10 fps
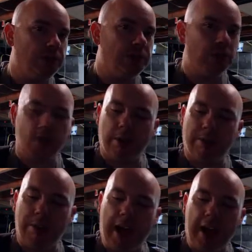What I'm going to
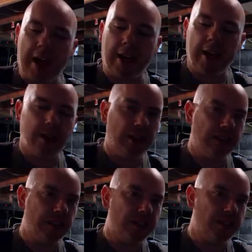do is I'm going to
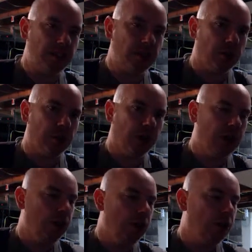pack the
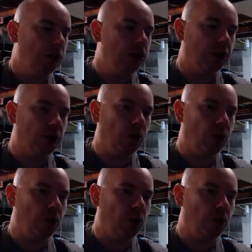existing joint